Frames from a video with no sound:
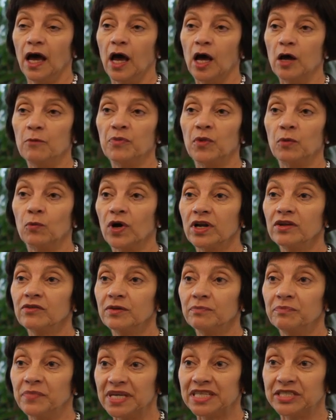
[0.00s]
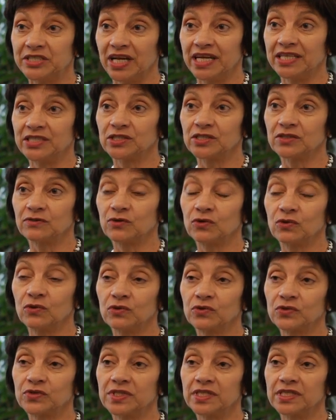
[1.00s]
Um, one of the big changes, of
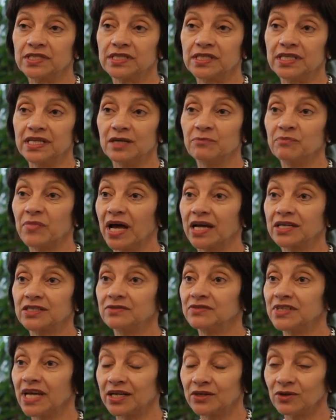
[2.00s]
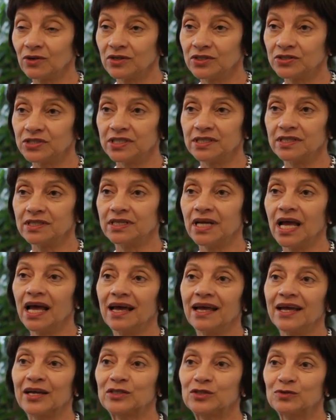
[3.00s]
course, is the impact of technology, the
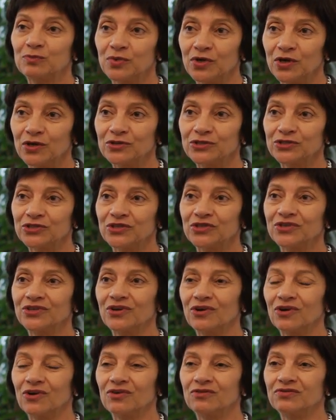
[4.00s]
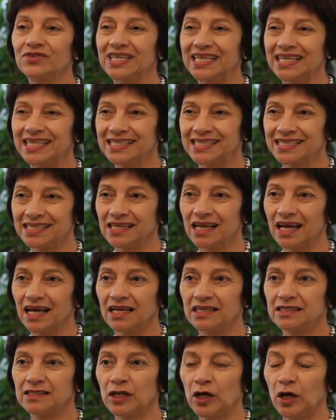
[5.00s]
explosion of the
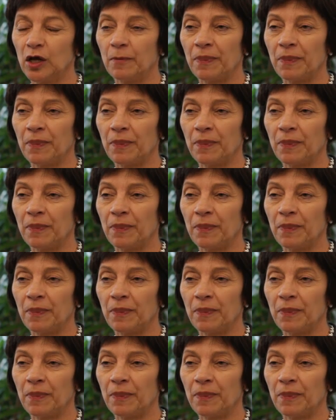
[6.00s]
internet,